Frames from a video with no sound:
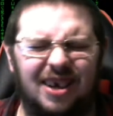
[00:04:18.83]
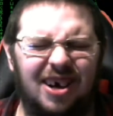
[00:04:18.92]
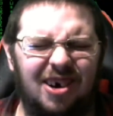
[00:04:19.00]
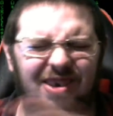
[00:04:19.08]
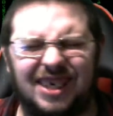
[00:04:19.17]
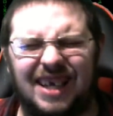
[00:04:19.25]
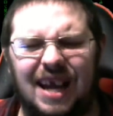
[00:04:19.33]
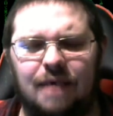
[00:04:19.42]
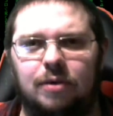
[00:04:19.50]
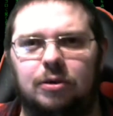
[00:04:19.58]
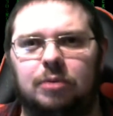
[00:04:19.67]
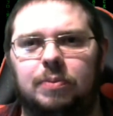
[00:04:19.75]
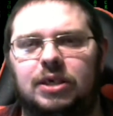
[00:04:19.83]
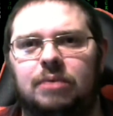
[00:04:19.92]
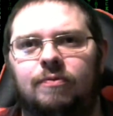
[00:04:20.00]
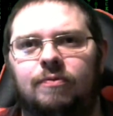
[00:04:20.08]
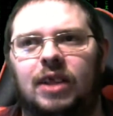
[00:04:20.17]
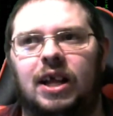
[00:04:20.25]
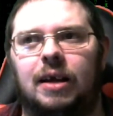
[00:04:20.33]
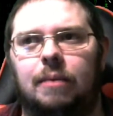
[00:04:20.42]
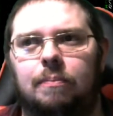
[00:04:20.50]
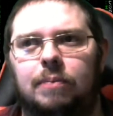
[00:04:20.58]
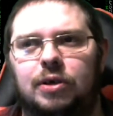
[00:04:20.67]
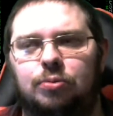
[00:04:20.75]
altogether it would be something like
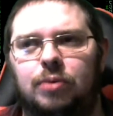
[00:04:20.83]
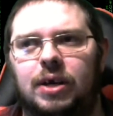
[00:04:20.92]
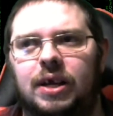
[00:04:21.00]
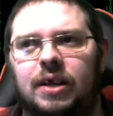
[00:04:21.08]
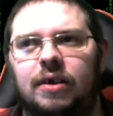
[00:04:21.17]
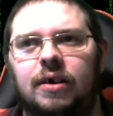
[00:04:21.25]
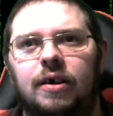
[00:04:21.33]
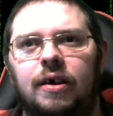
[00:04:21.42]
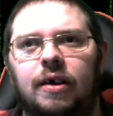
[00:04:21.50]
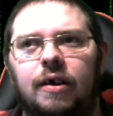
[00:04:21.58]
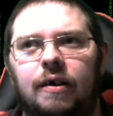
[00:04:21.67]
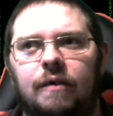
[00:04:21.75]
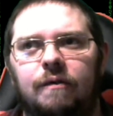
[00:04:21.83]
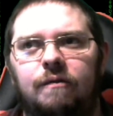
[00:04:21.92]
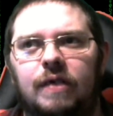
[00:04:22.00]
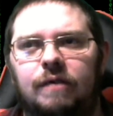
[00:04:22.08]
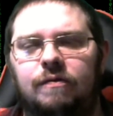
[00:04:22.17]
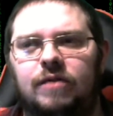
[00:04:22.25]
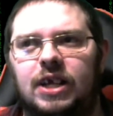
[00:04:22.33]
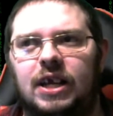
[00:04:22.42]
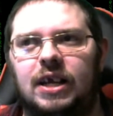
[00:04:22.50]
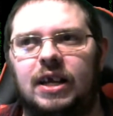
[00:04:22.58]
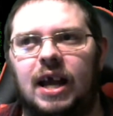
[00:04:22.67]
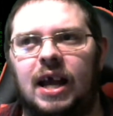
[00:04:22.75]
between
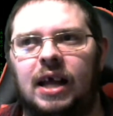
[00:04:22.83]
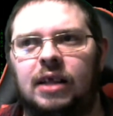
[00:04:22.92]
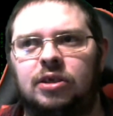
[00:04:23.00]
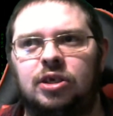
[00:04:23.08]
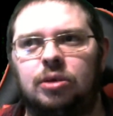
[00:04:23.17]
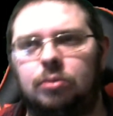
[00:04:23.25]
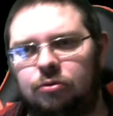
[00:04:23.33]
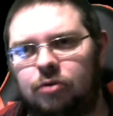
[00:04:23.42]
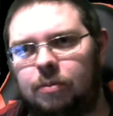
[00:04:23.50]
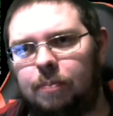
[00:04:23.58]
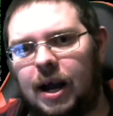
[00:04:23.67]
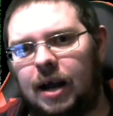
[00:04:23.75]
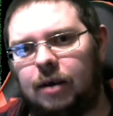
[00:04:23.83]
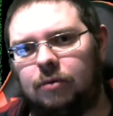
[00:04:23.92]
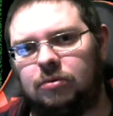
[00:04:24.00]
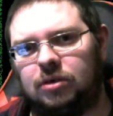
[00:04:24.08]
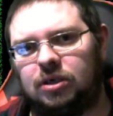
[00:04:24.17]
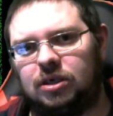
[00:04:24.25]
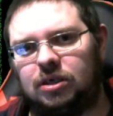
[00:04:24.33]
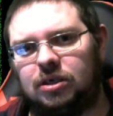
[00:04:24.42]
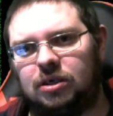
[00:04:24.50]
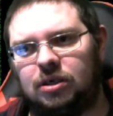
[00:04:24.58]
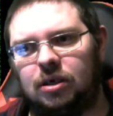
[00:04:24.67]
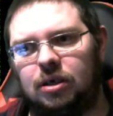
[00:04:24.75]
£50 and
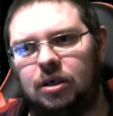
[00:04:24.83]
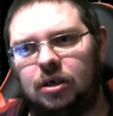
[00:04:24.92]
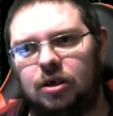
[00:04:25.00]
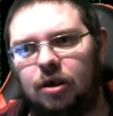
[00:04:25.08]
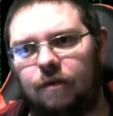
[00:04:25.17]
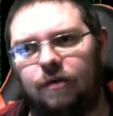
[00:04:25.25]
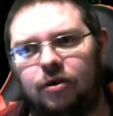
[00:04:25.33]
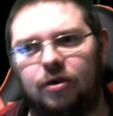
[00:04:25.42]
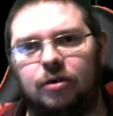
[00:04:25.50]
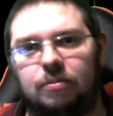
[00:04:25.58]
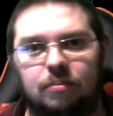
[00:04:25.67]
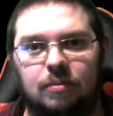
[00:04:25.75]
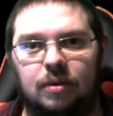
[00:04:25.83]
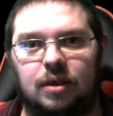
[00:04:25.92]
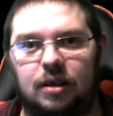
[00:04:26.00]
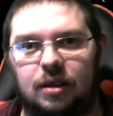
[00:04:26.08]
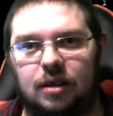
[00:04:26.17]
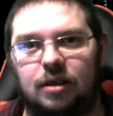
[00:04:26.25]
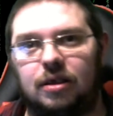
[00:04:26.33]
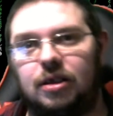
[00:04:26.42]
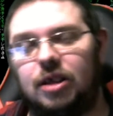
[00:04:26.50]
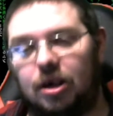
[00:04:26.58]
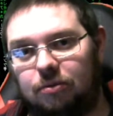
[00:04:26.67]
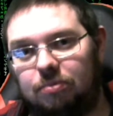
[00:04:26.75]
£200, for
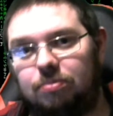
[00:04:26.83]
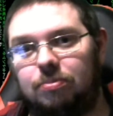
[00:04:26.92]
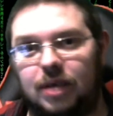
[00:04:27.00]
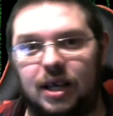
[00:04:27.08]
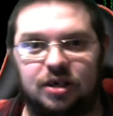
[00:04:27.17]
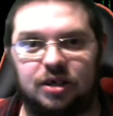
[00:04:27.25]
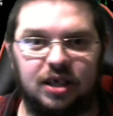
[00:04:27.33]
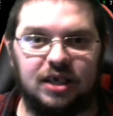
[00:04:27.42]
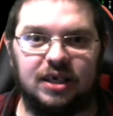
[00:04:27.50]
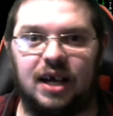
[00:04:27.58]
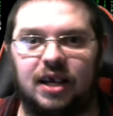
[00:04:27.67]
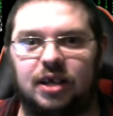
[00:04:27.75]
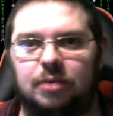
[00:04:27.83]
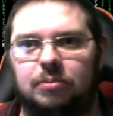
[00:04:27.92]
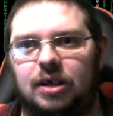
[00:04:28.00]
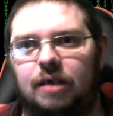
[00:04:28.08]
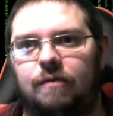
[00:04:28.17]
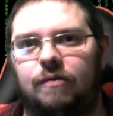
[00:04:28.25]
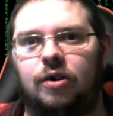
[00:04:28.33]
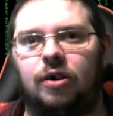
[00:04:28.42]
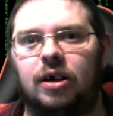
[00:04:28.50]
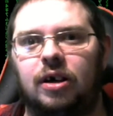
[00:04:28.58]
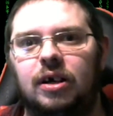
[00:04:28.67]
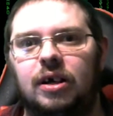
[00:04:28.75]
each of these items. And I
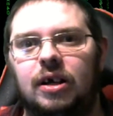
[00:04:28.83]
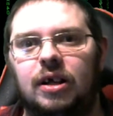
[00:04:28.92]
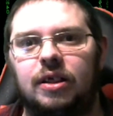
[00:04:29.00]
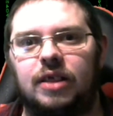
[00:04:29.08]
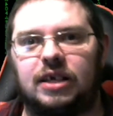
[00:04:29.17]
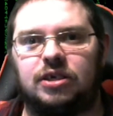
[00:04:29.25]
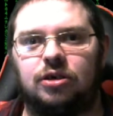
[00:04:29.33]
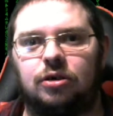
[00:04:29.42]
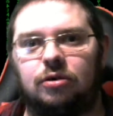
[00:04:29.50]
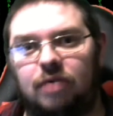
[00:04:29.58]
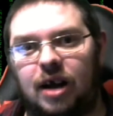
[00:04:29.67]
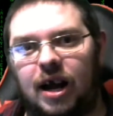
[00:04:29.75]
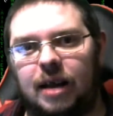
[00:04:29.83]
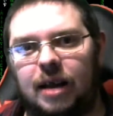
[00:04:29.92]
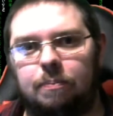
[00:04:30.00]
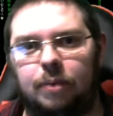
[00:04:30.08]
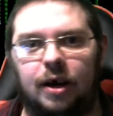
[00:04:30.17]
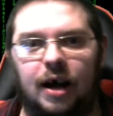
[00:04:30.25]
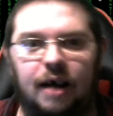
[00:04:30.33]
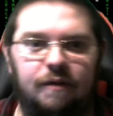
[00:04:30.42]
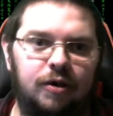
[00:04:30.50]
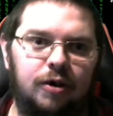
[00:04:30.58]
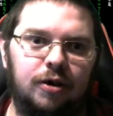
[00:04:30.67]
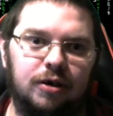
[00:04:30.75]
thought, that's all right, but I
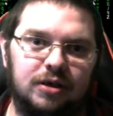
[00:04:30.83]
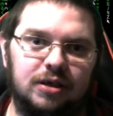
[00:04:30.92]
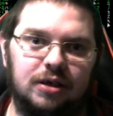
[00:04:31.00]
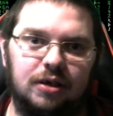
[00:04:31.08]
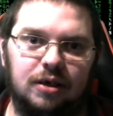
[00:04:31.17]
thought